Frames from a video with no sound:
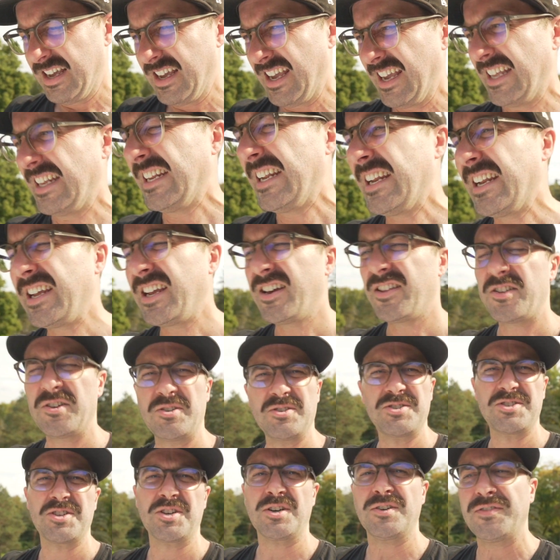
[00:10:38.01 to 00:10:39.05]
and any of
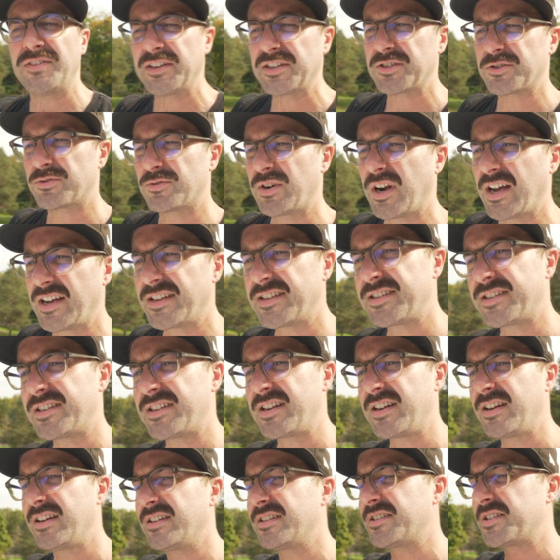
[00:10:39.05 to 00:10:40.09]
those surface
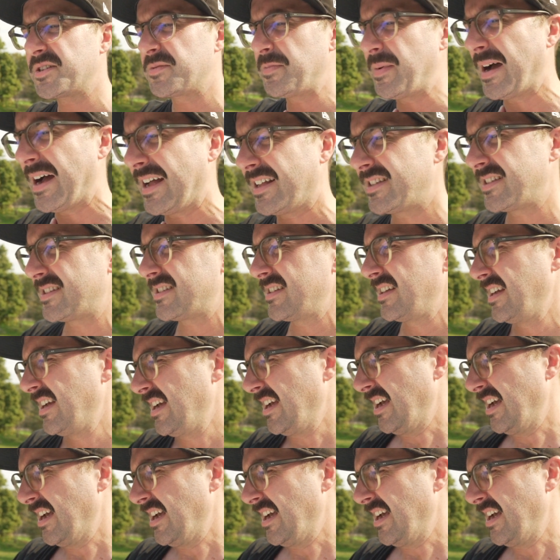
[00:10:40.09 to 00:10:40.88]
rust spots.